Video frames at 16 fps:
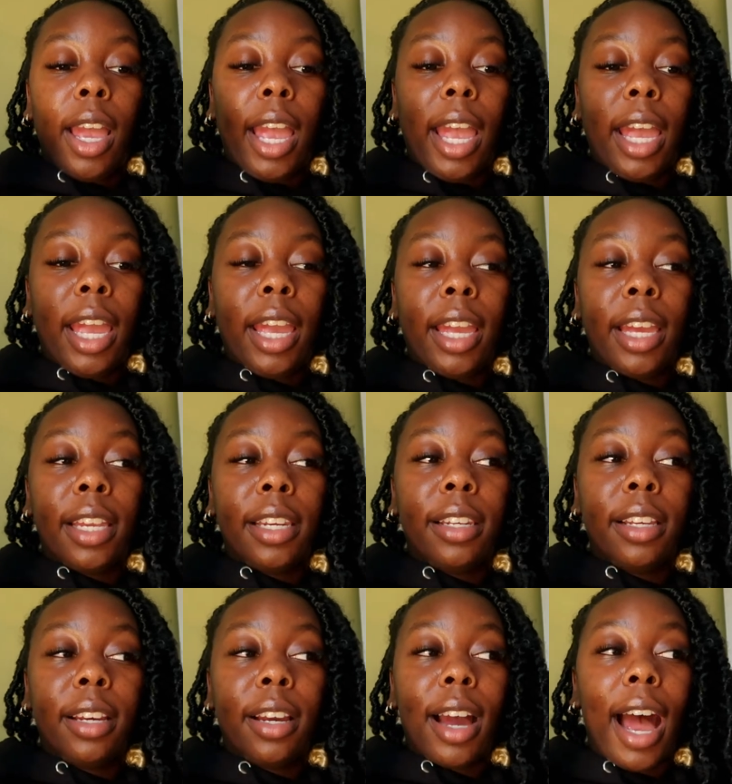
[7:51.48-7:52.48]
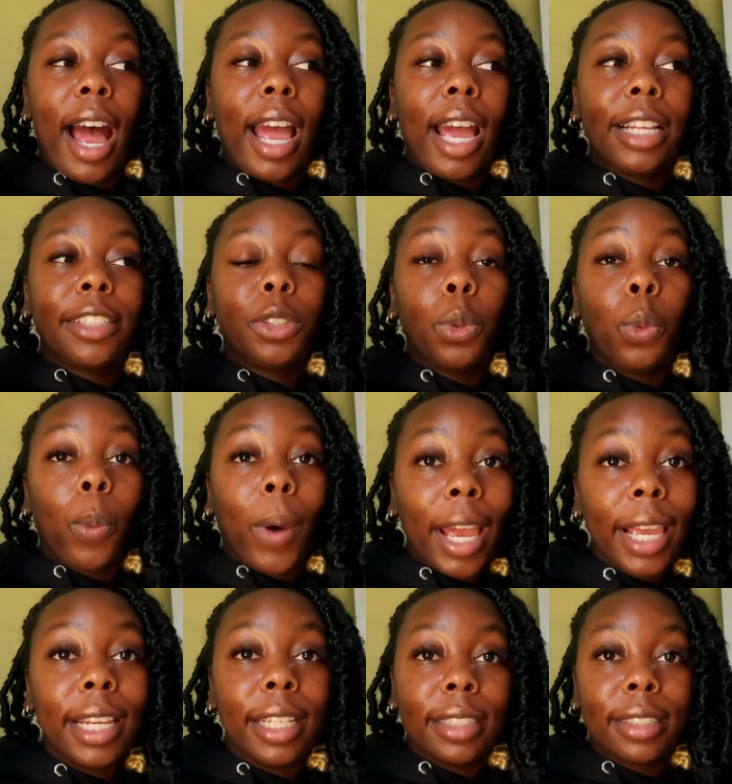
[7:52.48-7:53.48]
And I had to
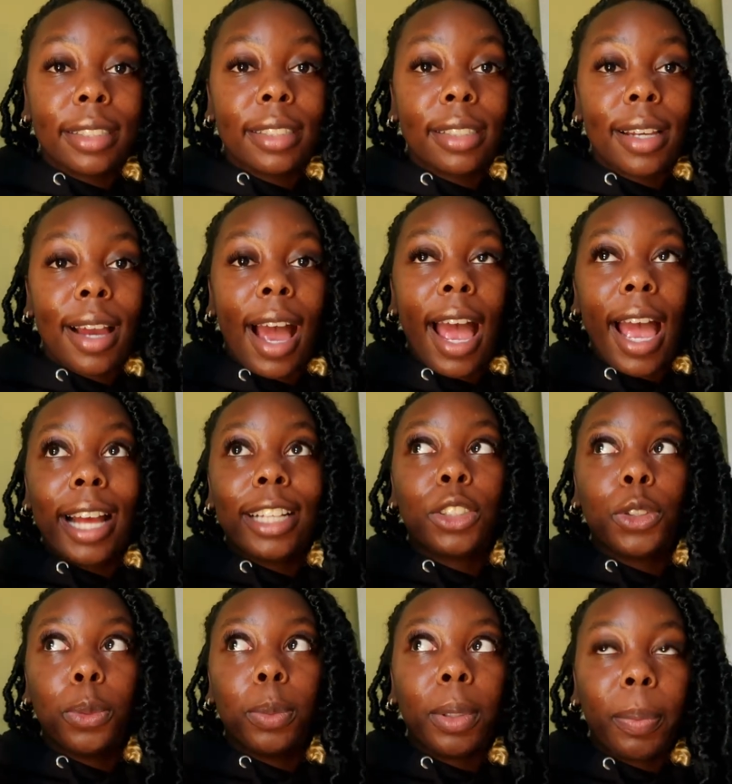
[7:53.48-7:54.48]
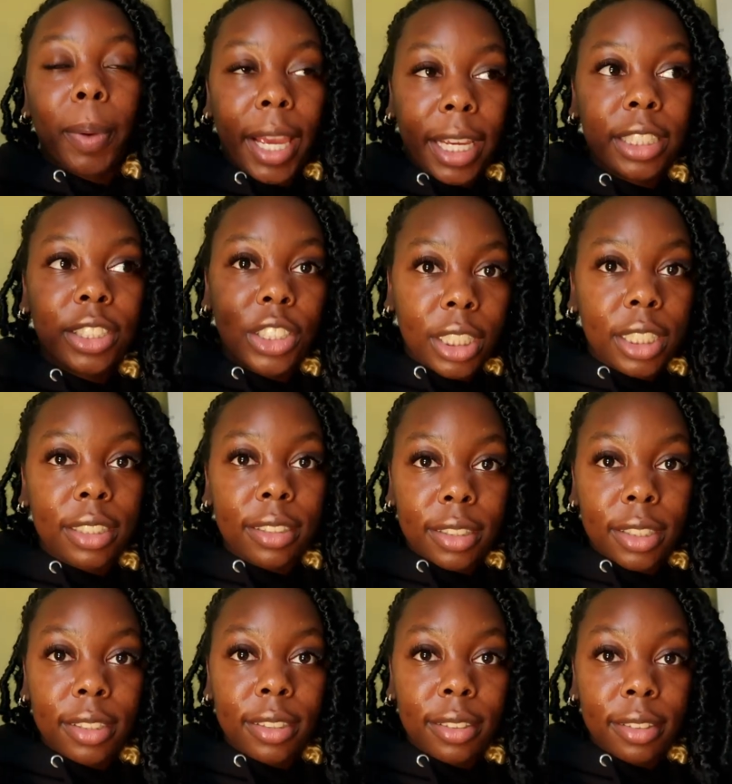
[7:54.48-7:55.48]
wait. I had to be
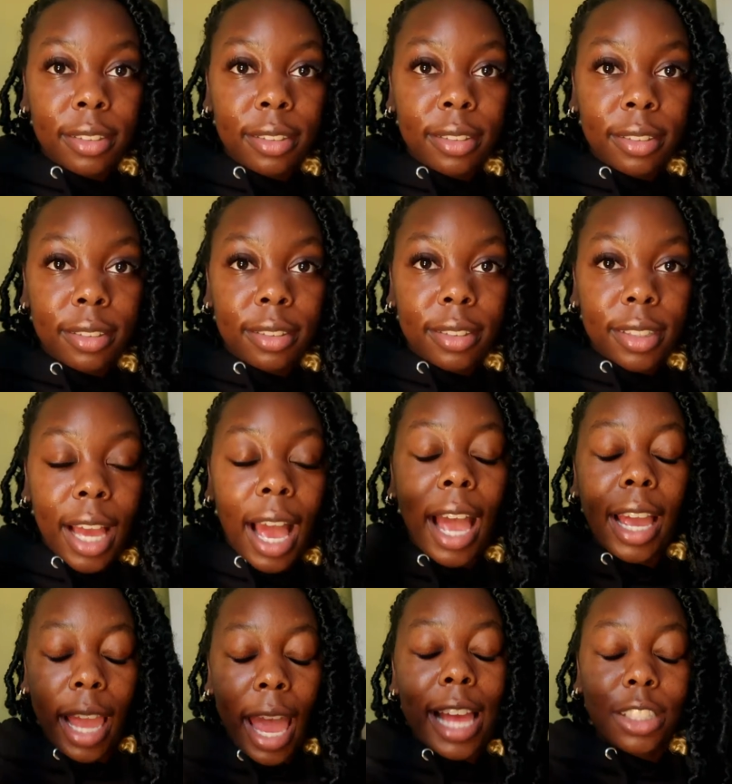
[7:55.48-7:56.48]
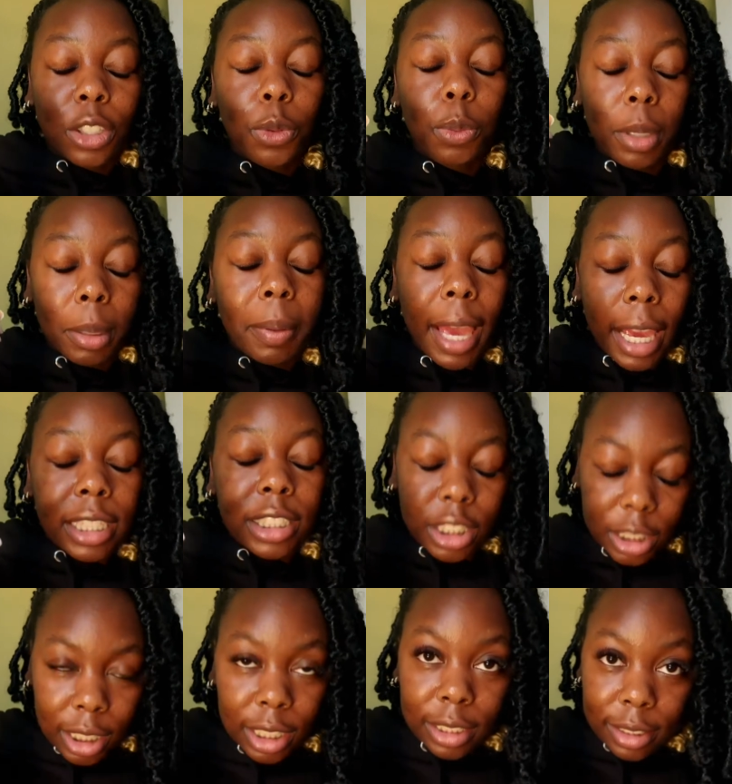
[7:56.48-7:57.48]
patient.
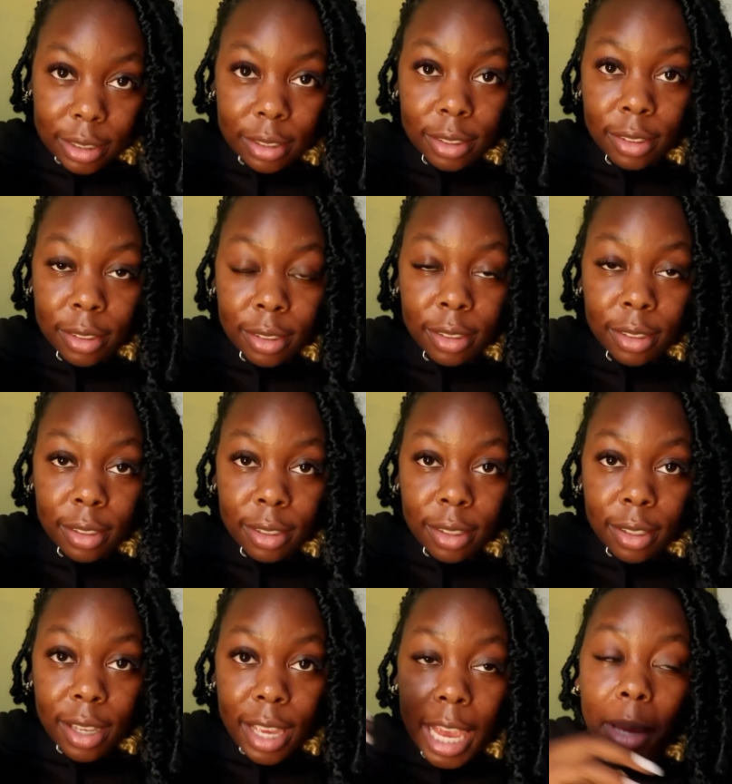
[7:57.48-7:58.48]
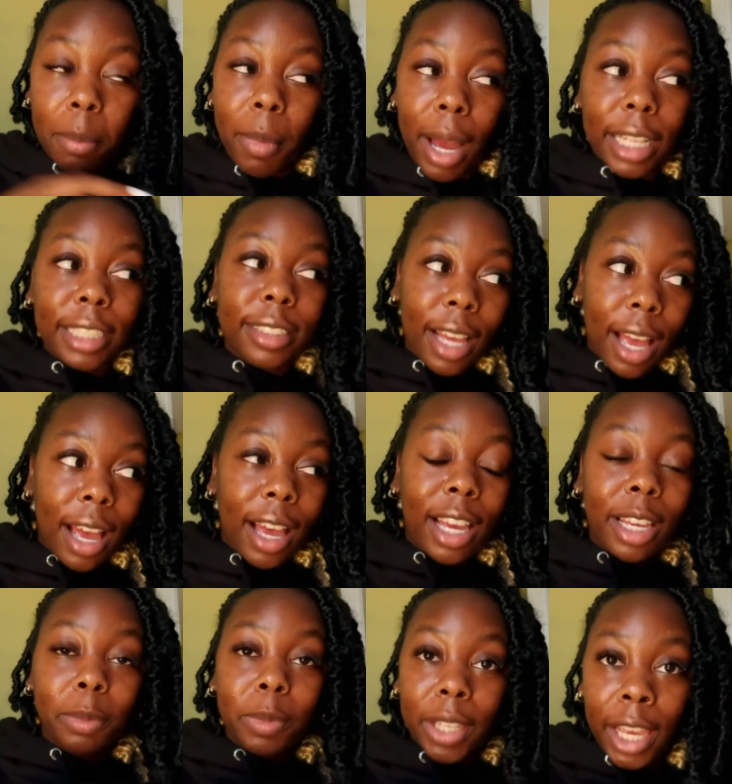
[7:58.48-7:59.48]
And my
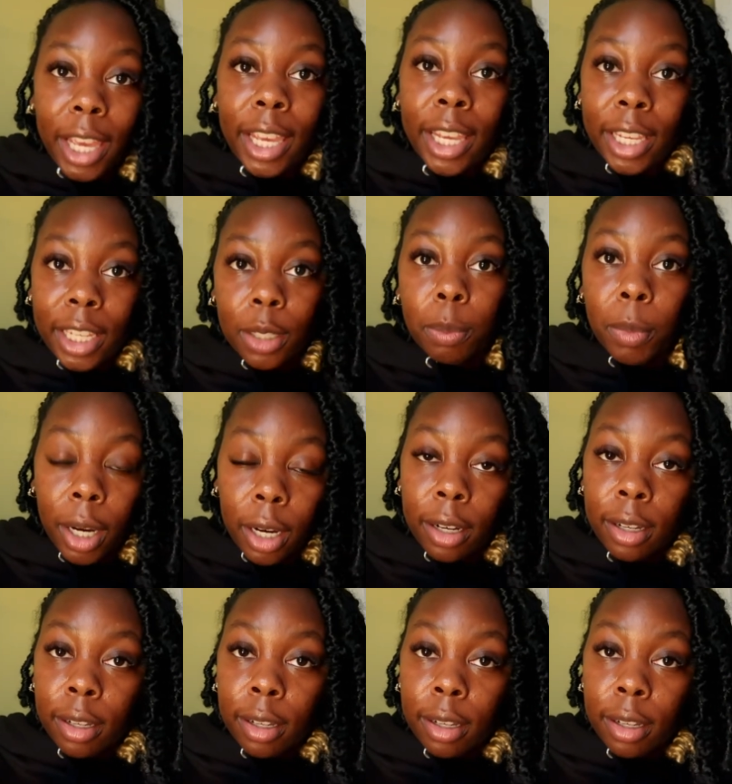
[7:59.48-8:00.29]
time came.